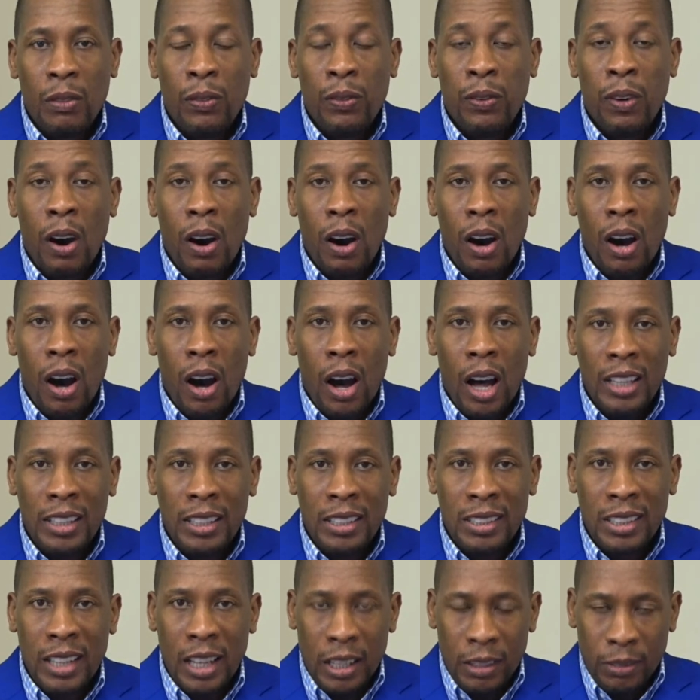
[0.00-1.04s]
for
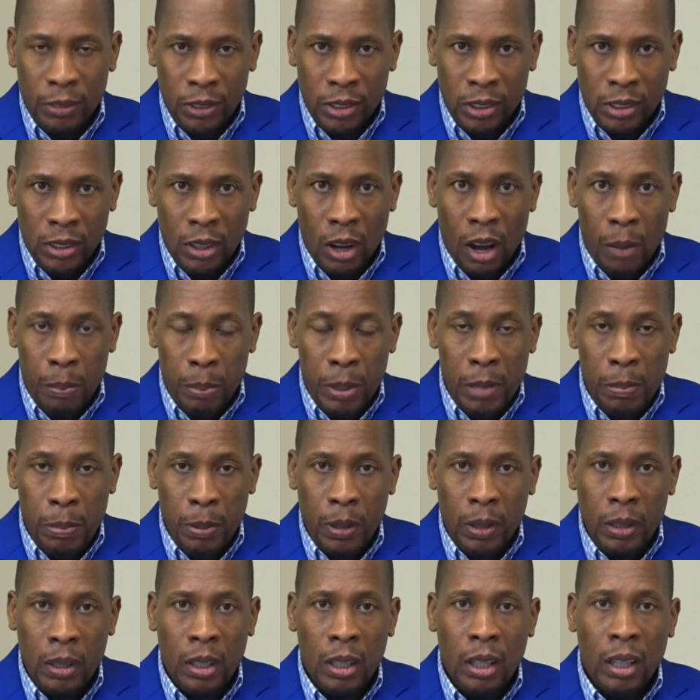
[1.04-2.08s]
ourselves, our
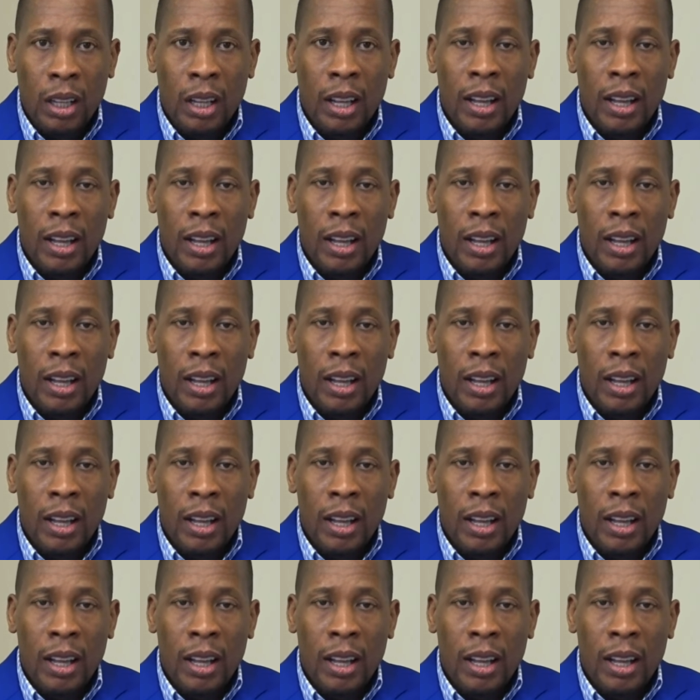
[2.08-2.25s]
people,